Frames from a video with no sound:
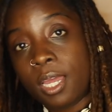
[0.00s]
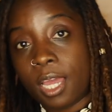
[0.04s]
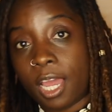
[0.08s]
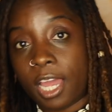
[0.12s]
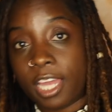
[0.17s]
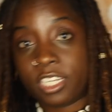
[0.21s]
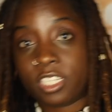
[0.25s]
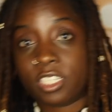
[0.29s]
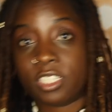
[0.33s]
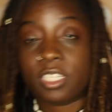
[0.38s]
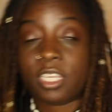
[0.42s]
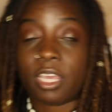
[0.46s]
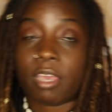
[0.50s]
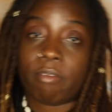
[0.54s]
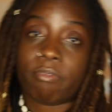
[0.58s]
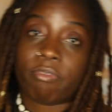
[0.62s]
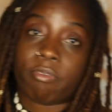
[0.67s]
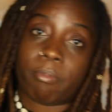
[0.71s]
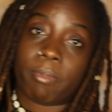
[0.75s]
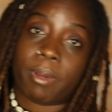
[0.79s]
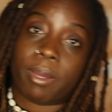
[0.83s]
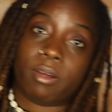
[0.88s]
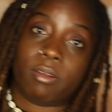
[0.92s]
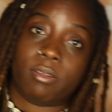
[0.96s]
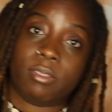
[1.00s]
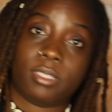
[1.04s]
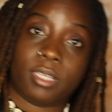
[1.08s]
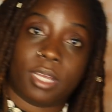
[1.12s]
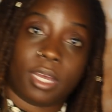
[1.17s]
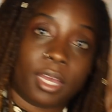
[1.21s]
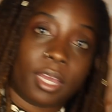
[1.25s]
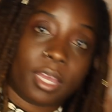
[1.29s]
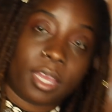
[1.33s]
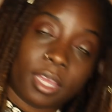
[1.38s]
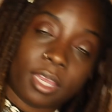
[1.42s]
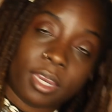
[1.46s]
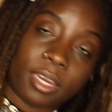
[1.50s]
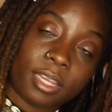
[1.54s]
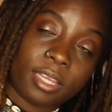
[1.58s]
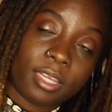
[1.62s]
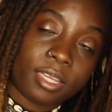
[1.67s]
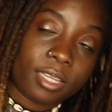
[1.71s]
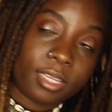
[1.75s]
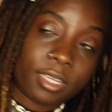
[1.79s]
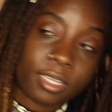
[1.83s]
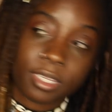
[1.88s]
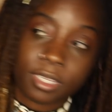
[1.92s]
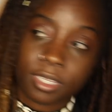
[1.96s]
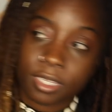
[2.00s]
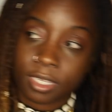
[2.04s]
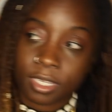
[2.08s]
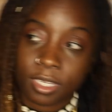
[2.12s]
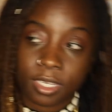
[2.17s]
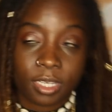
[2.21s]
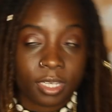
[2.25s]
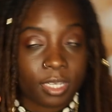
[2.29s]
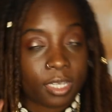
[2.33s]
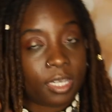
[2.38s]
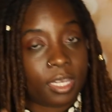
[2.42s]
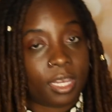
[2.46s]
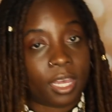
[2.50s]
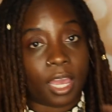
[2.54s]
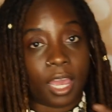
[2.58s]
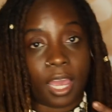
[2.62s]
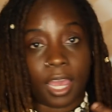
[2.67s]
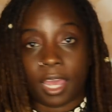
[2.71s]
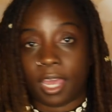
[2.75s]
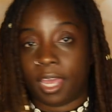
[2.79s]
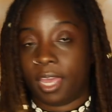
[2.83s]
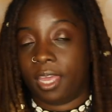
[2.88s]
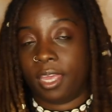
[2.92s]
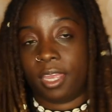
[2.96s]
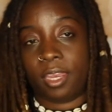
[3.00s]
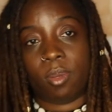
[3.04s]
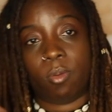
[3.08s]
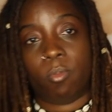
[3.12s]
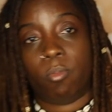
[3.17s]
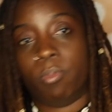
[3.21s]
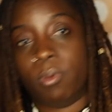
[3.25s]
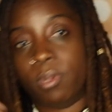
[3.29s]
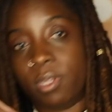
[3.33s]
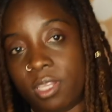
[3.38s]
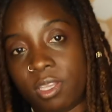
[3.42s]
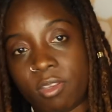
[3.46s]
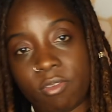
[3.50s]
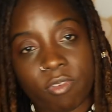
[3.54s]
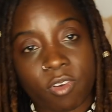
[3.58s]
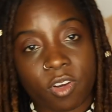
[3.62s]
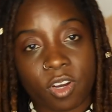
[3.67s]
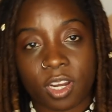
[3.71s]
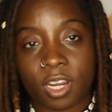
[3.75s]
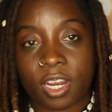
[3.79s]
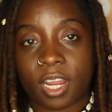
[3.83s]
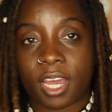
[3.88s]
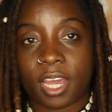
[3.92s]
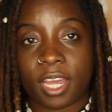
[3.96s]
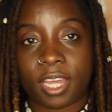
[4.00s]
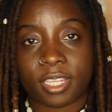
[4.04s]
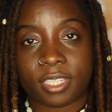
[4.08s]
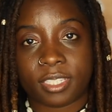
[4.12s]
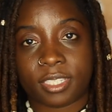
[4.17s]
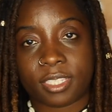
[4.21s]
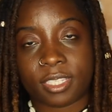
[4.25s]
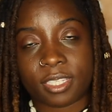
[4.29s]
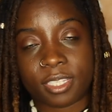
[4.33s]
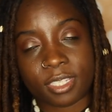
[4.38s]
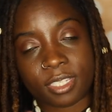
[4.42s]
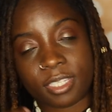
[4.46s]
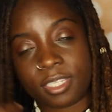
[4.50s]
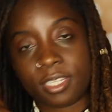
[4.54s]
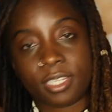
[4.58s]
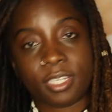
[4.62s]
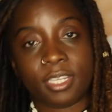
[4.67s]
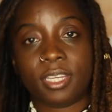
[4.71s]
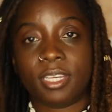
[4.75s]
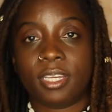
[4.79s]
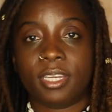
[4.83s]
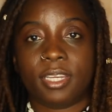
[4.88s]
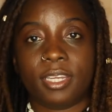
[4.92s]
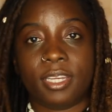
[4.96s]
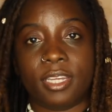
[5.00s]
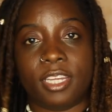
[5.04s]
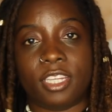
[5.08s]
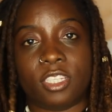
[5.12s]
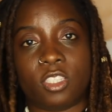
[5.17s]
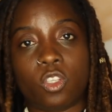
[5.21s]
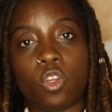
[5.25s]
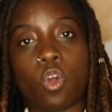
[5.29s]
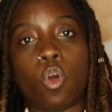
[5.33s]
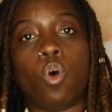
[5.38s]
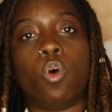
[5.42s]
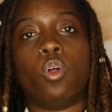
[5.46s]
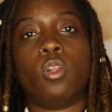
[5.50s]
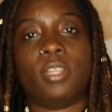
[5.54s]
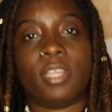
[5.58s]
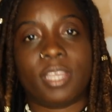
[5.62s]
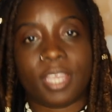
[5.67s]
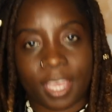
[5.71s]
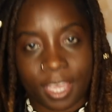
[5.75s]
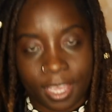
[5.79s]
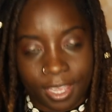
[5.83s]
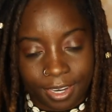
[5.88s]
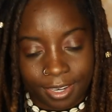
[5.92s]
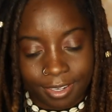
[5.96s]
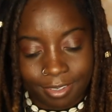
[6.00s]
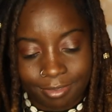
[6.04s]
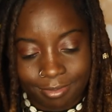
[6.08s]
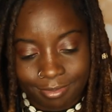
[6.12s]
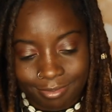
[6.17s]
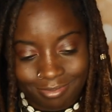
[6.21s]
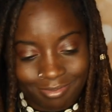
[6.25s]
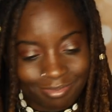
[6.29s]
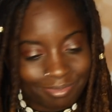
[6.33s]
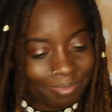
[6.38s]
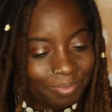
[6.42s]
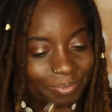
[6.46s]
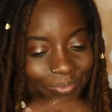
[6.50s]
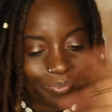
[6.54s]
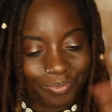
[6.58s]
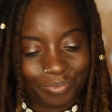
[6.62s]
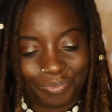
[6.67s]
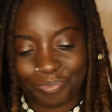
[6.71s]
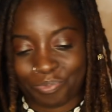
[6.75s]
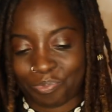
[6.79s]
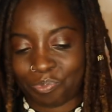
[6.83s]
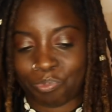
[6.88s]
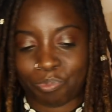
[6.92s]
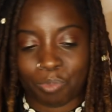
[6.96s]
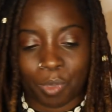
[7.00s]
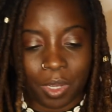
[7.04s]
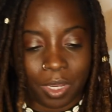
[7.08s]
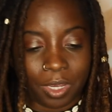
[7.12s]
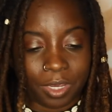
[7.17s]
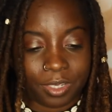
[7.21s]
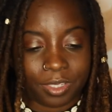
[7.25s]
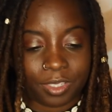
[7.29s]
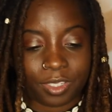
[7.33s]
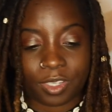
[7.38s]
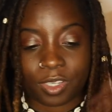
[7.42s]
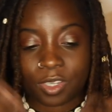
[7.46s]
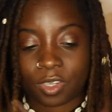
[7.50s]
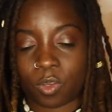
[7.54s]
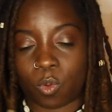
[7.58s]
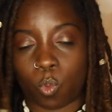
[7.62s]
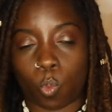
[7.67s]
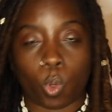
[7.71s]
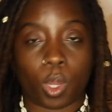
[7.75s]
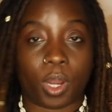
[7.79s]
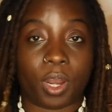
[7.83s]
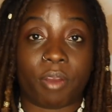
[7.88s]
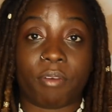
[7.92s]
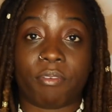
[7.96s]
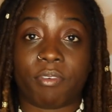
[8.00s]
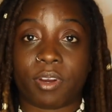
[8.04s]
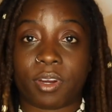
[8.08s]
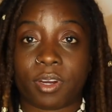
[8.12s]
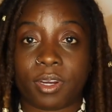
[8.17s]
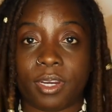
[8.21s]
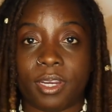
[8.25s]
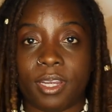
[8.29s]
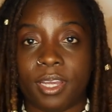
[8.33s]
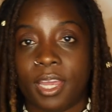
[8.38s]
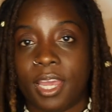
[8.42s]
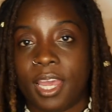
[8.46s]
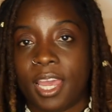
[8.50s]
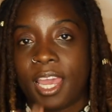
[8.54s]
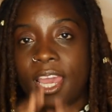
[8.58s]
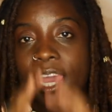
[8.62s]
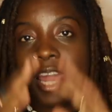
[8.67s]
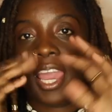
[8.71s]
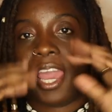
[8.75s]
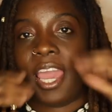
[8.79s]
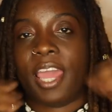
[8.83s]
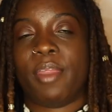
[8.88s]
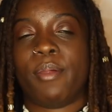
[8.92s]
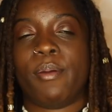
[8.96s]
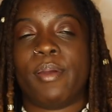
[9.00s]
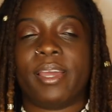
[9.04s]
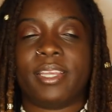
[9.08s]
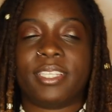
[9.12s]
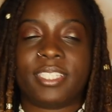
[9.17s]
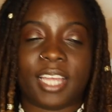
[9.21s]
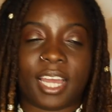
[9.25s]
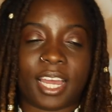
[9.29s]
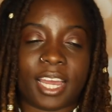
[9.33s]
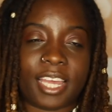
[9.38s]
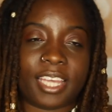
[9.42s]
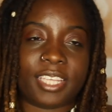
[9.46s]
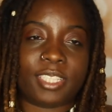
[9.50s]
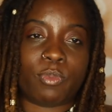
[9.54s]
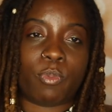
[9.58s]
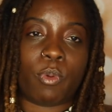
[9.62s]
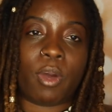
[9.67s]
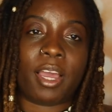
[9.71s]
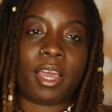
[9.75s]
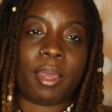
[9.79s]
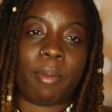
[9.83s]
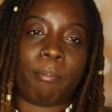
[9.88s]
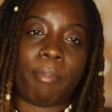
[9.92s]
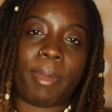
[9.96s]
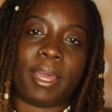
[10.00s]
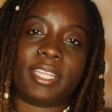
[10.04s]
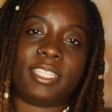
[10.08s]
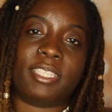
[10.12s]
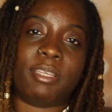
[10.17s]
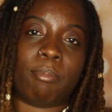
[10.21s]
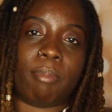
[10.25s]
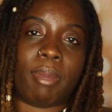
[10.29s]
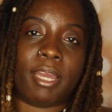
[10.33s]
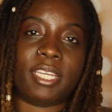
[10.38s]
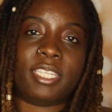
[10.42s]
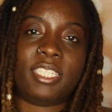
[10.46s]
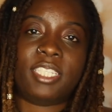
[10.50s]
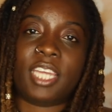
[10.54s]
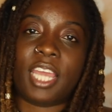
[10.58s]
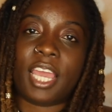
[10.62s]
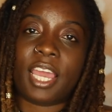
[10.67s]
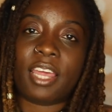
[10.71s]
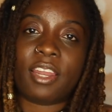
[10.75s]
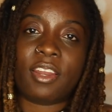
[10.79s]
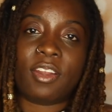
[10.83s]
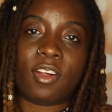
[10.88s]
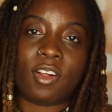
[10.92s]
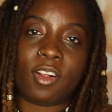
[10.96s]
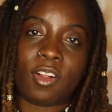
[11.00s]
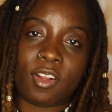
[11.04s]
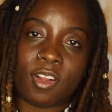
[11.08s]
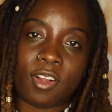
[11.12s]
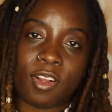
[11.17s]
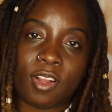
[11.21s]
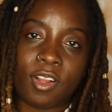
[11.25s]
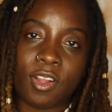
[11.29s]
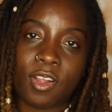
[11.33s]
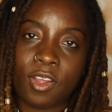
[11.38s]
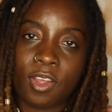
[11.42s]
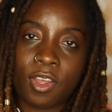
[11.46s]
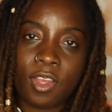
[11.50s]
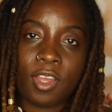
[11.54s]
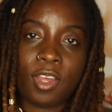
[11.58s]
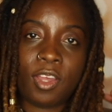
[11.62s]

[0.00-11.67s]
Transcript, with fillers: I just came from outside and believe it or not, it's cold again, but whatever anyways guys welcome back to my channel